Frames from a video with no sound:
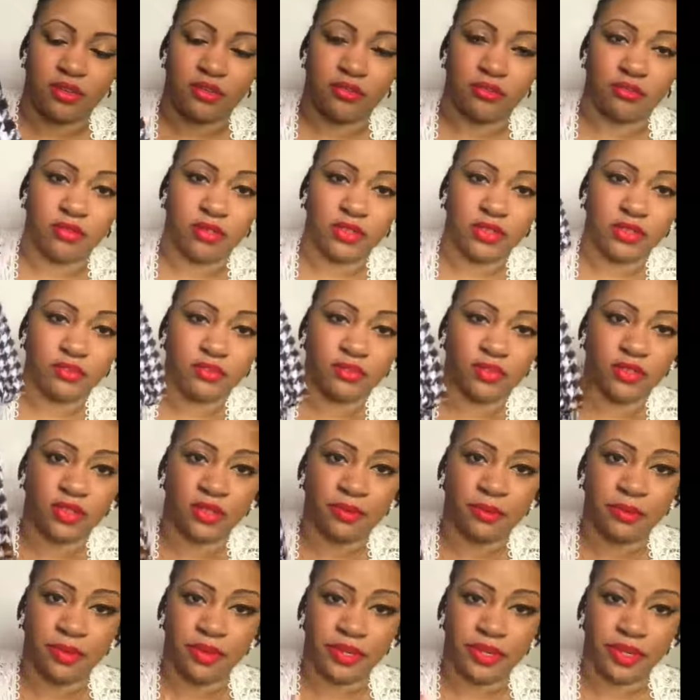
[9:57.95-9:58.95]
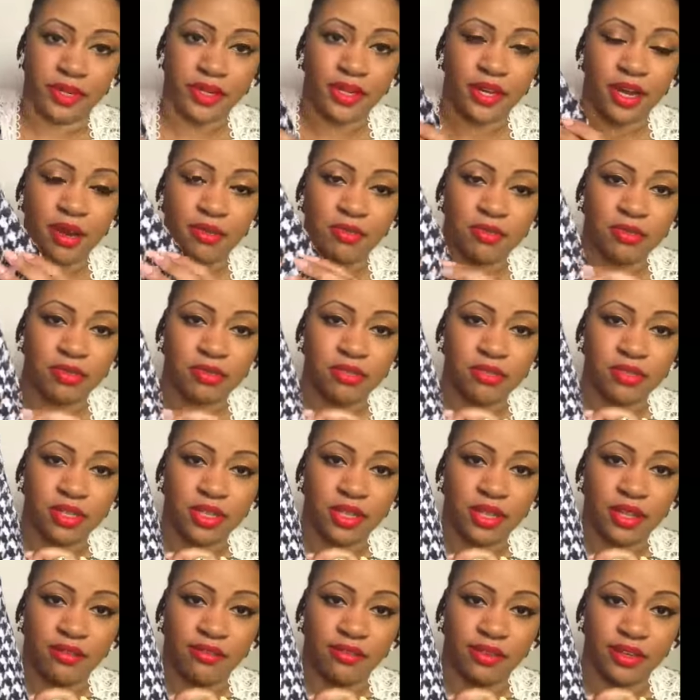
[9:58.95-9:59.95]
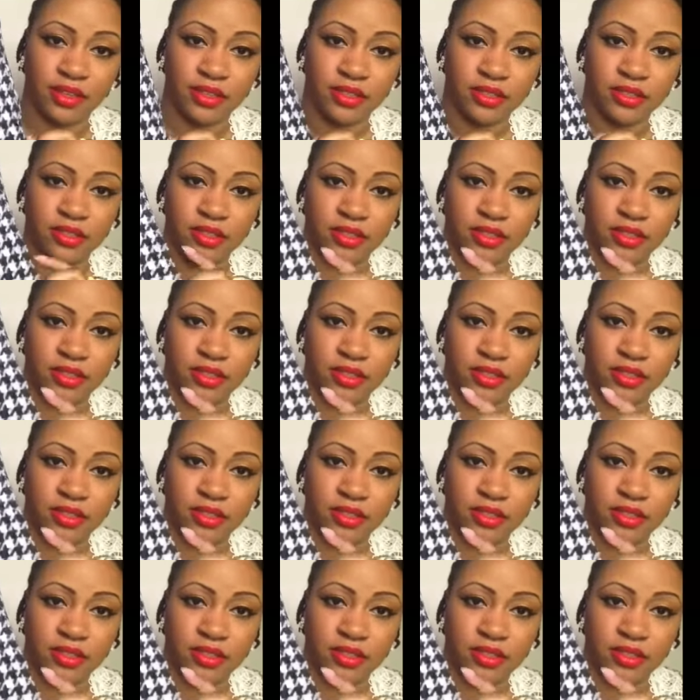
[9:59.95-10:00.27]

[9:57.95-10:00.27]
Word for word: Really, really pretty. Absolutely love it.